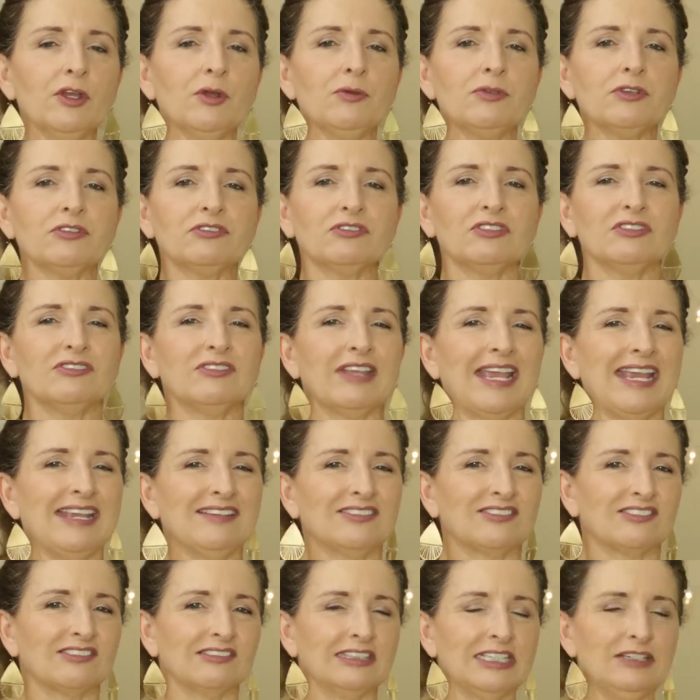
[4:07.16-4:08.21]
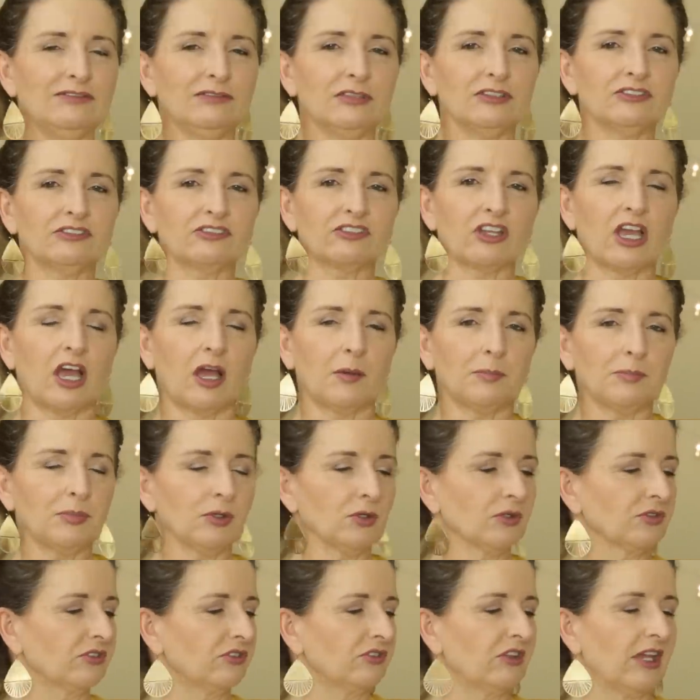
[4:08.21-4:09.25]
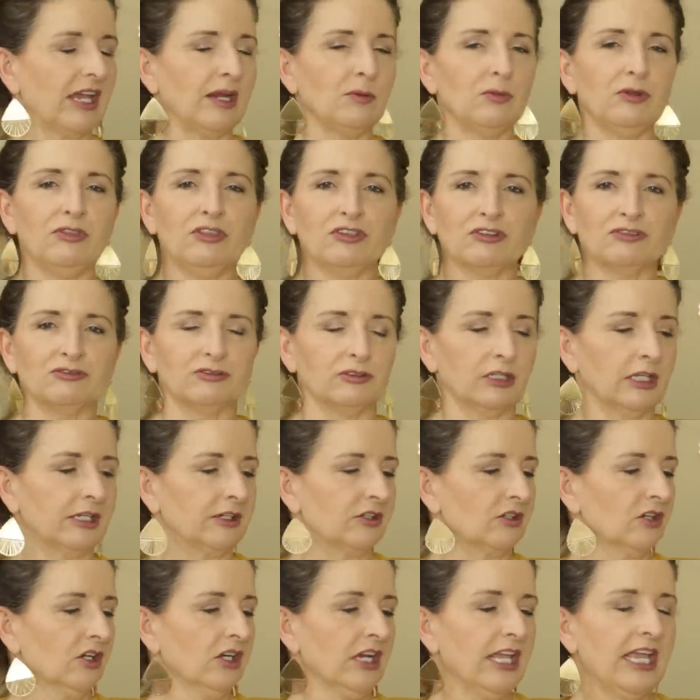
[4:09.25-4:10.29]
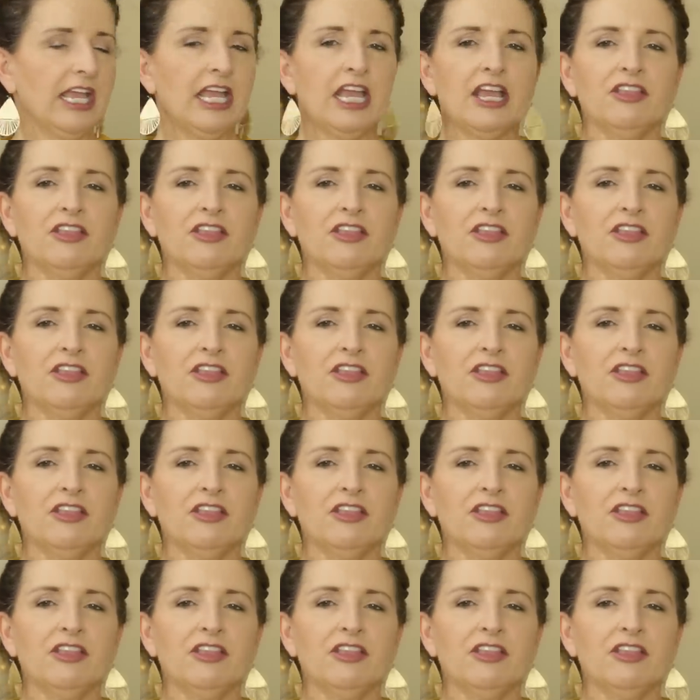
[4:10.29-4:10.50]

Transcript: though this is a sleeveless top per se with the flutter,